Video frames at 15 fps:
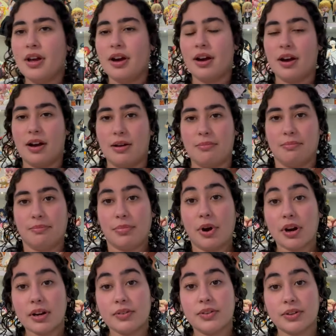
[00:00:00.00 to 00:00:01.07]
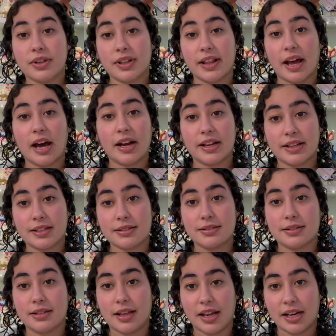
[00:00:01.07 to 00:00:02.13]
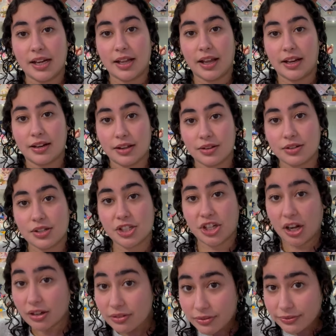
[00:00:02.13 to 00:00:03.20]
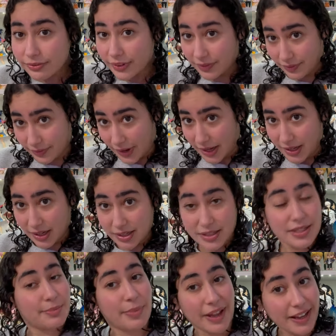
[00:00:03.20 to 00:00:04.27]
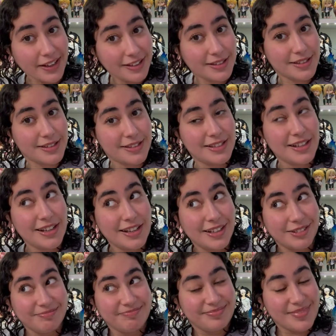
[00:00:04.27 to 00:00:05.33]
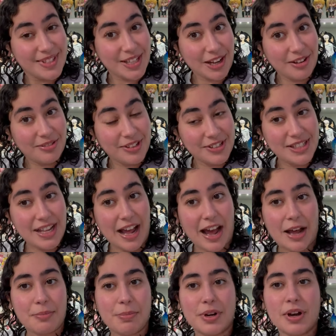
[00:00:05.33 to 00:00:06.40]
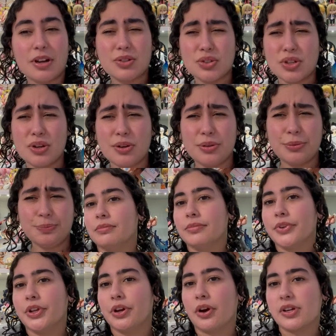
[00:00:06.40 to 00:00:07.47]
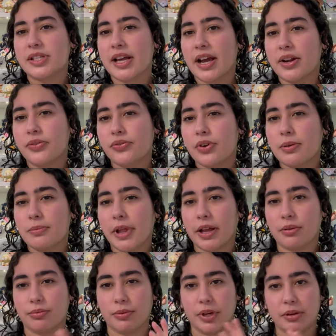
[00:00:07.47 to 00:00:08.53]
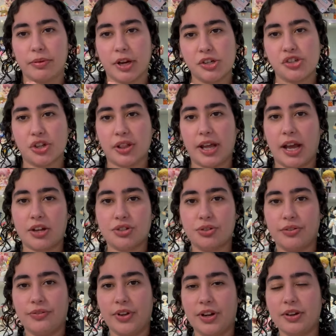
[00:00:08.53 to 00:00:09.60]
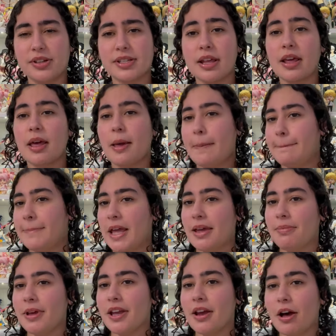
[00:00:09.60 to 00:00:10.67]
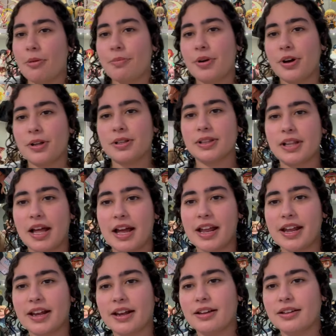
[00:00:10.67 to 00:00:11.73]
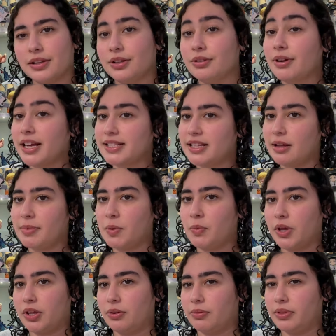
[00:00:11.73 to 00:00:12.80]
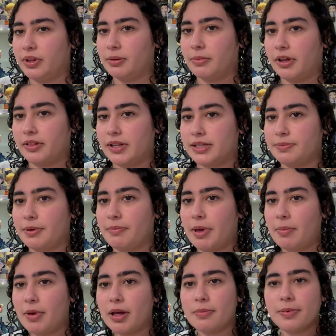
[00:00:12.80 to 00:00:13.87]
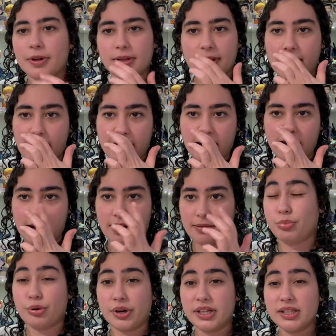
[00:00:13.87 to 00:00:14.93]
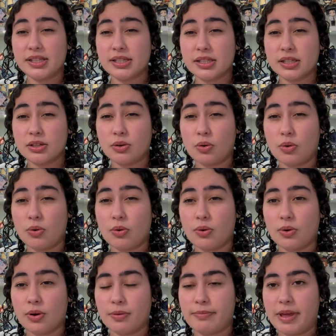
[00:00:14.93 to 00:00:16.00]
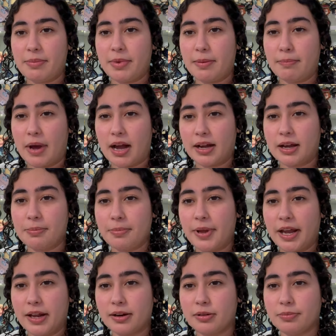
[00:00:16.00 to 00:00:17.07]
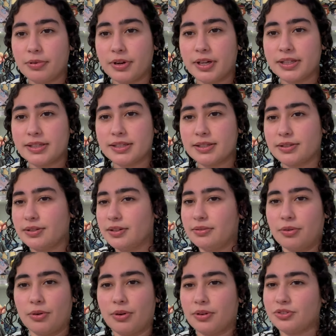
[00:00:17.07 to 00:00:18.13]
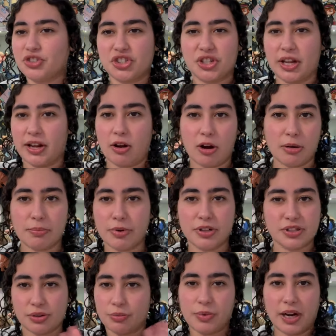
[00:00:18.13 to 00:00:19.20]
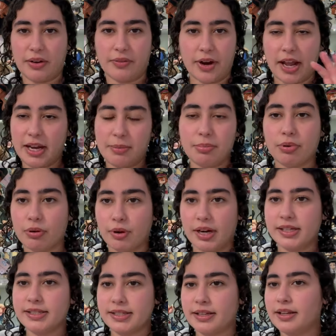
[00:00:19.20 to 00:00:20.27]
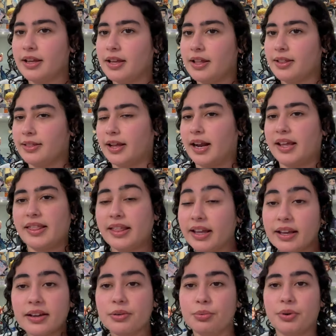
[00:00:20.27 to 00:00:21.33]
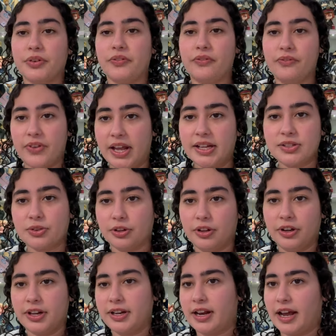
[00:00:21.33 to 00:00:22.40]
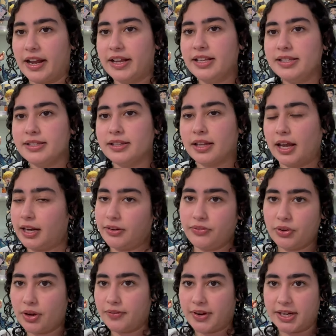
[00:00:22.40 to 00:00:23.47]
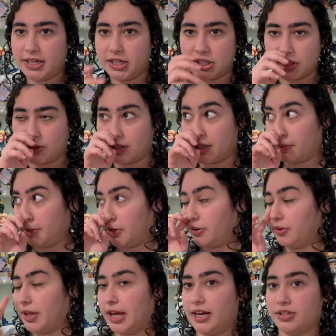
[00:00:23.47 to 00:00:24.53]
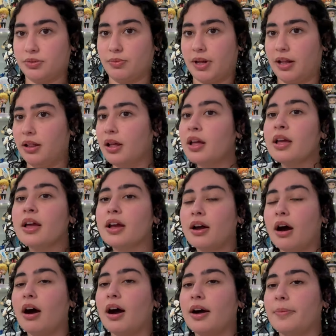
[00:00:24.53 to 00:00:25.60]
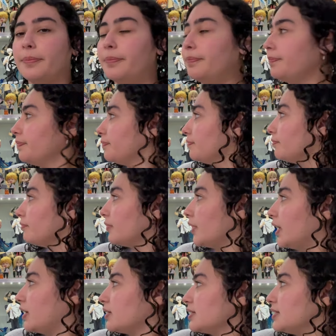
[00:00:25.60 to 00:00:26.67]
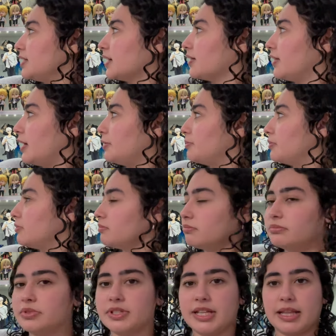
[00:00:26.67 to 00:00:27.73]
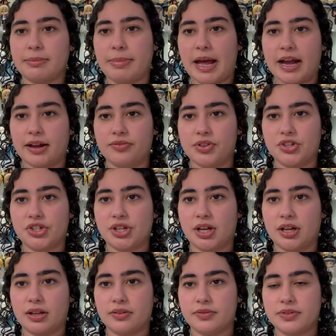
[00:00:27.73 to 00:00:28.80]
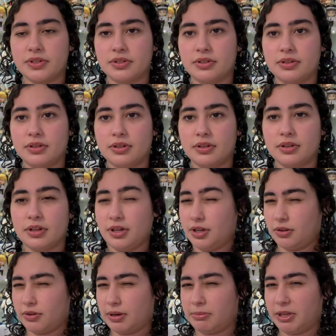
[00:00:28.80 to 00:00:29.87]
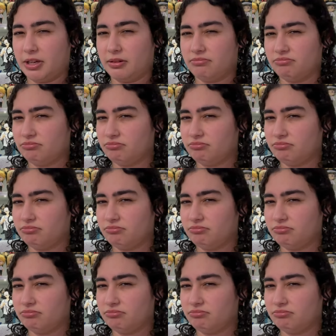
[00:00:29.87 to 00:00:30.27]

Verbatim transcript: Um, part of doing that is getting another shelf and finding space. So there's that. But also, you know, aside from like rearranging the actual figures, maybe I'll put like, you guys tell me what you think about this, but maybe I'll put like um, prints, or maybe manga panel prints, or just like art prints or whatever, any print that I think would fit or look nice. And if you have ideas, you can let me know that as well. Um, and I'll stick them to the back of the shelves. You know what I mean?